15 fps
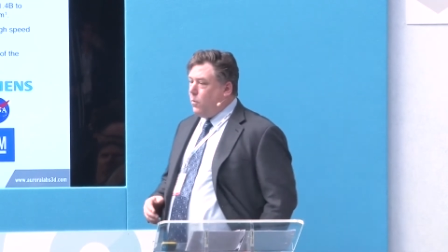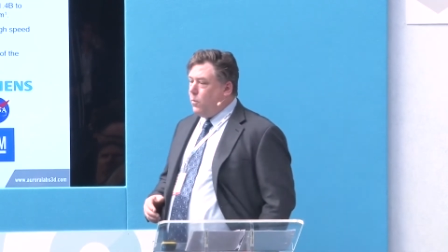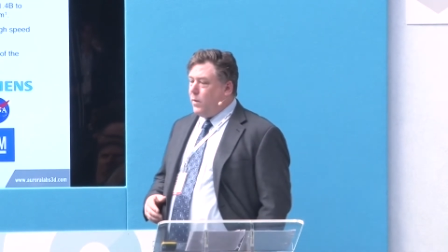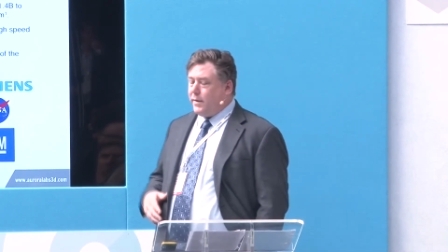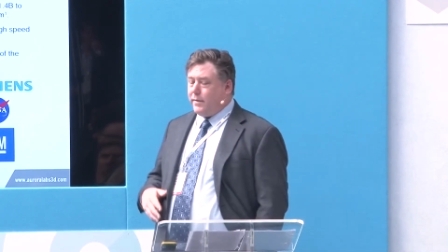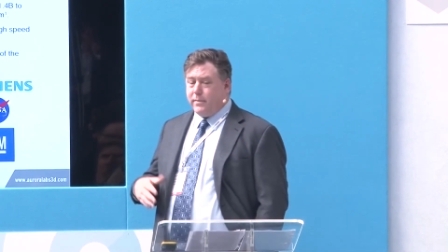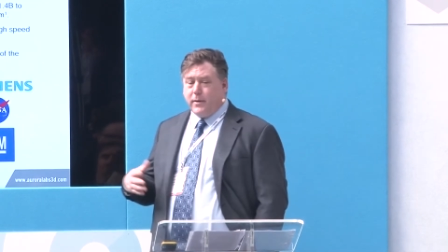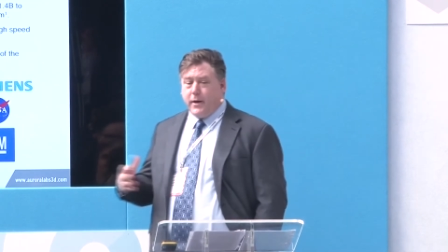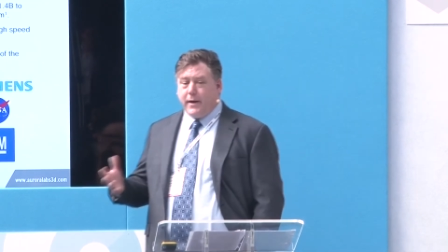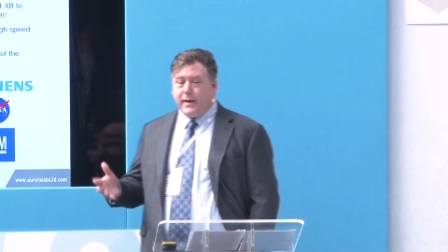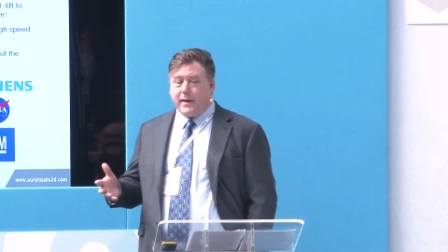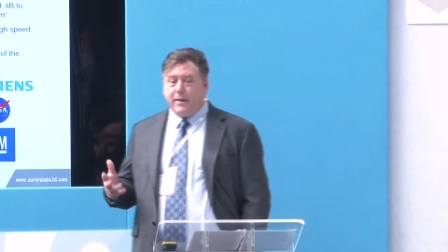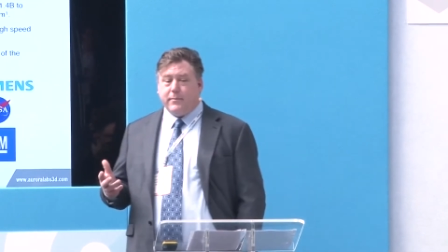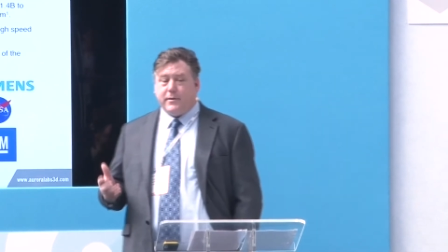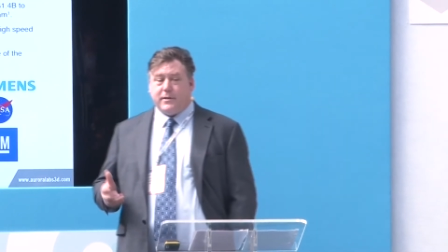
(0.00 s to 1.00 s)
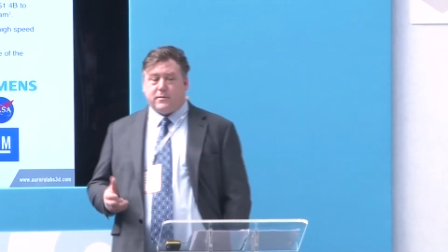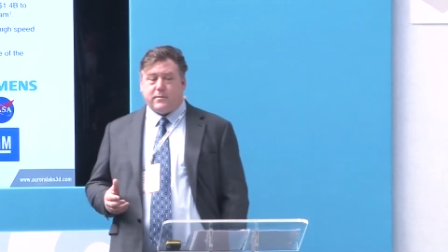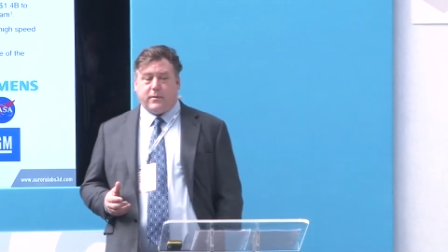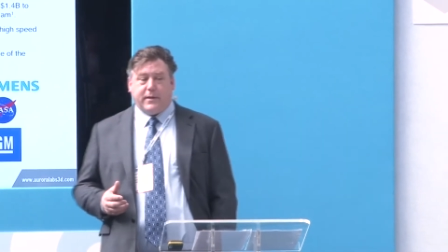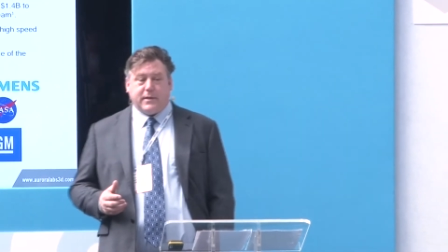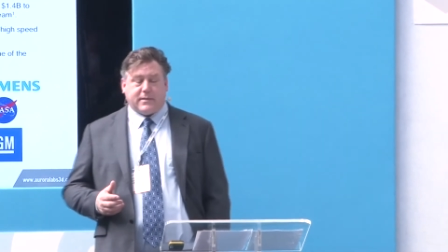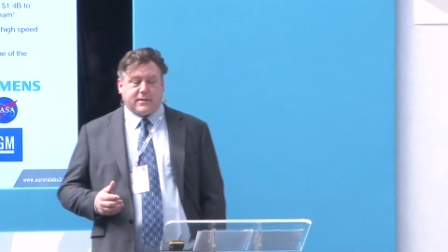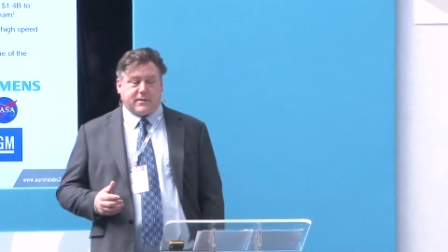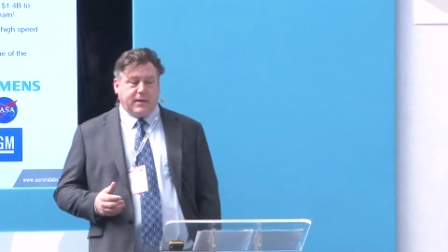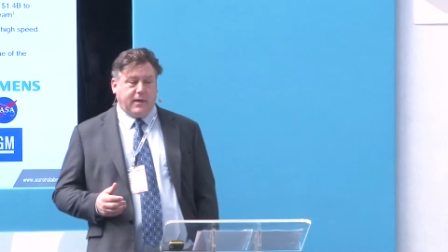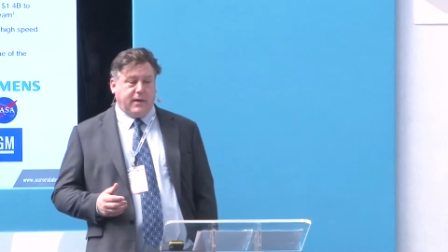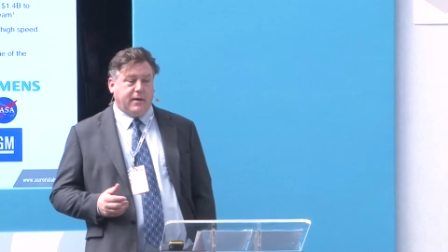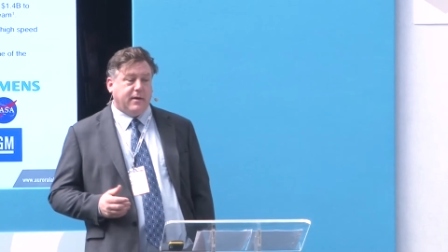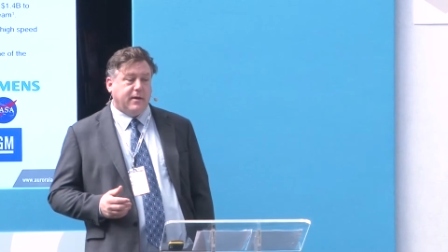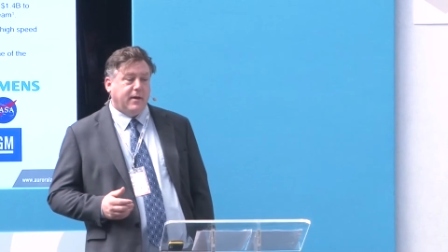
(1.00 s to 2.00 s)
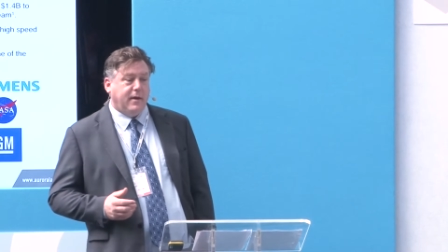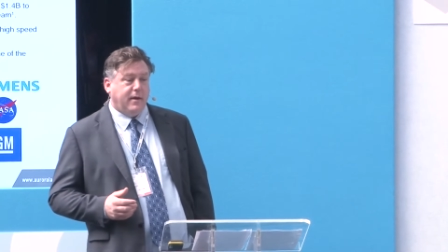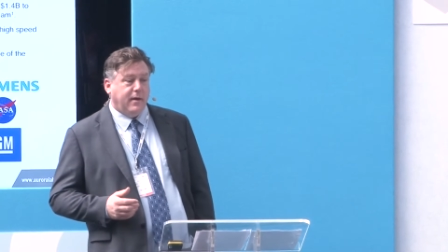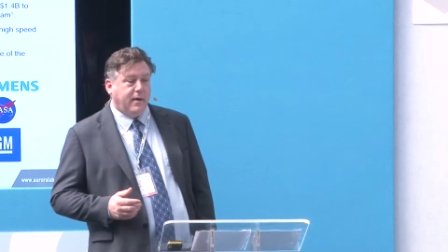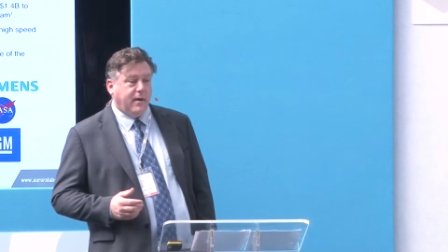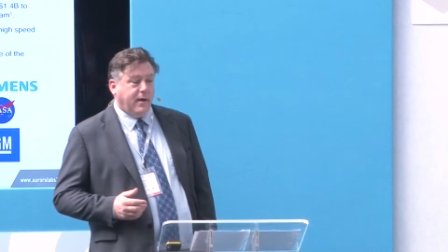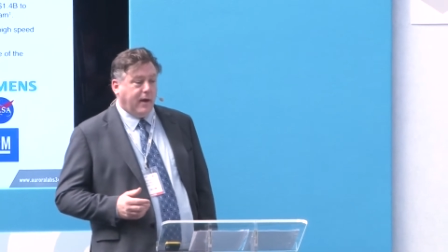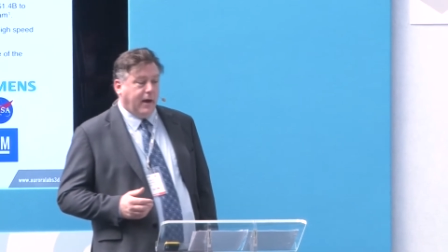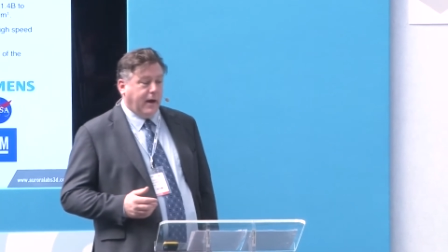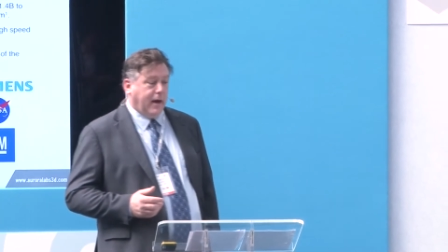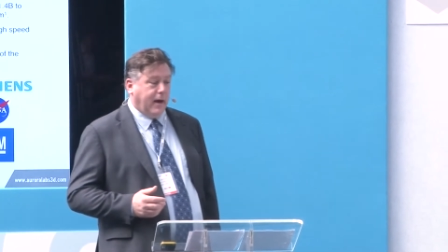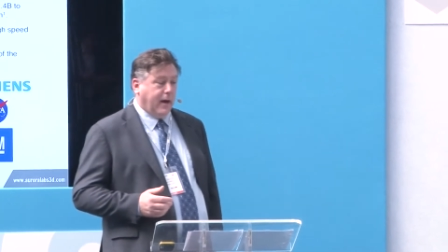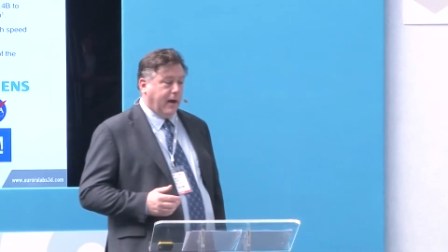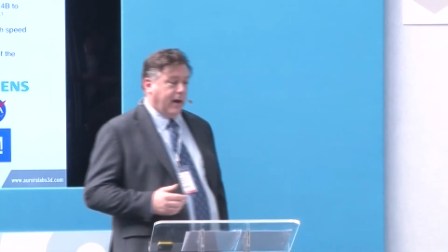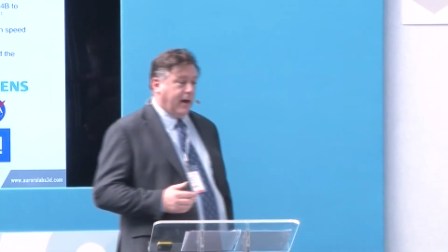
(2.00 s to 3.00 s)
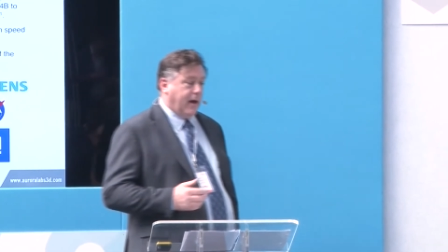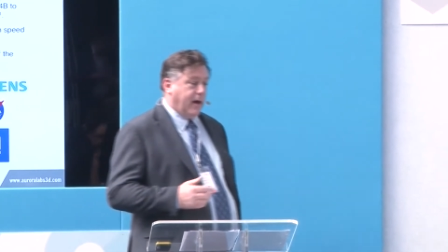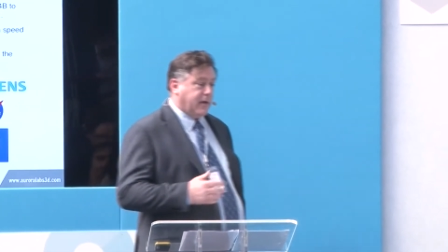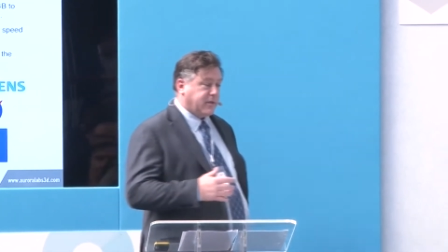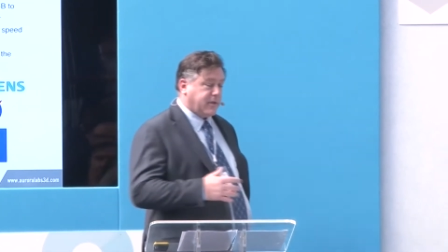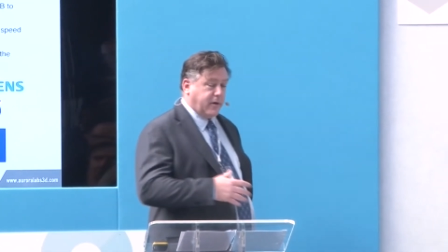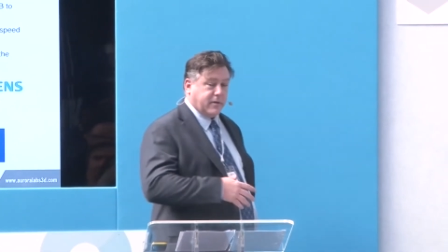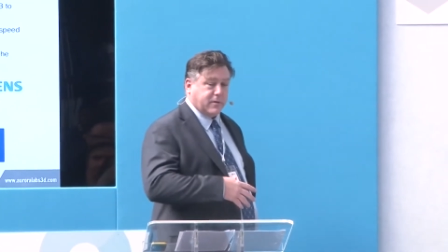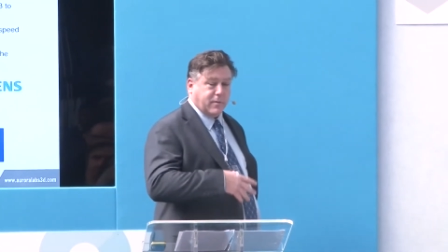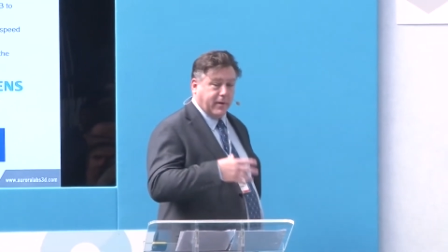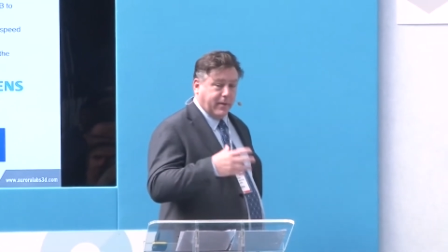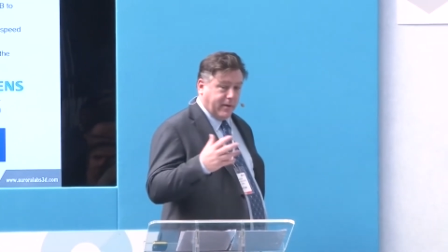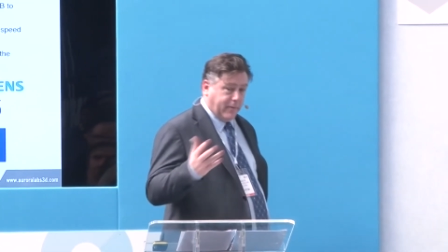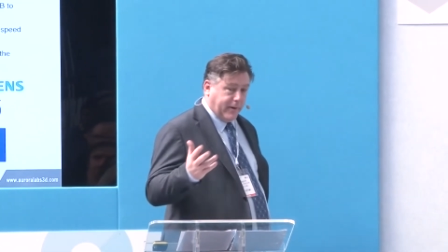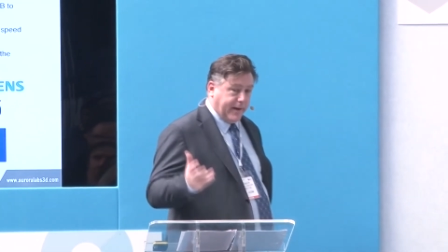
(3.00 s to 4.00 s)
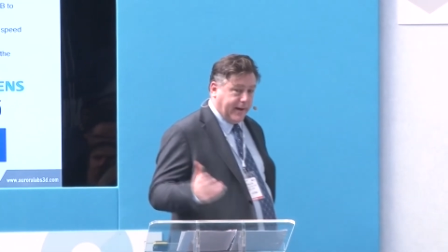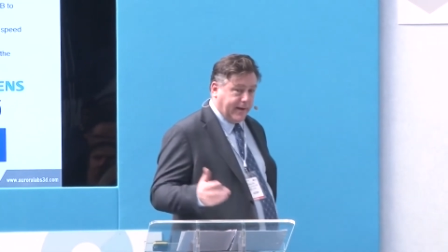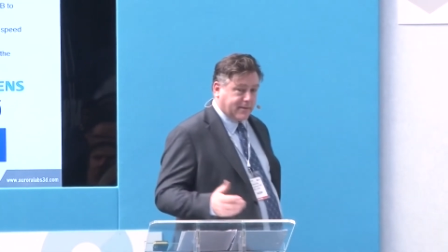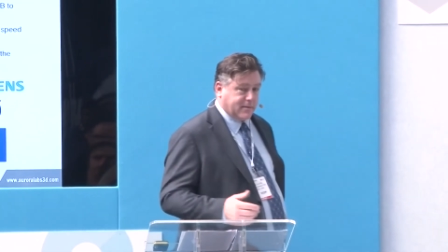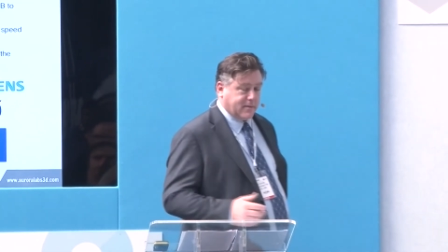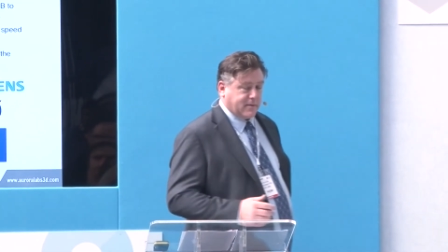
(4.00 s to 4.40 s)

One of the mining companies we went to see uh, showed us one of their warehouses.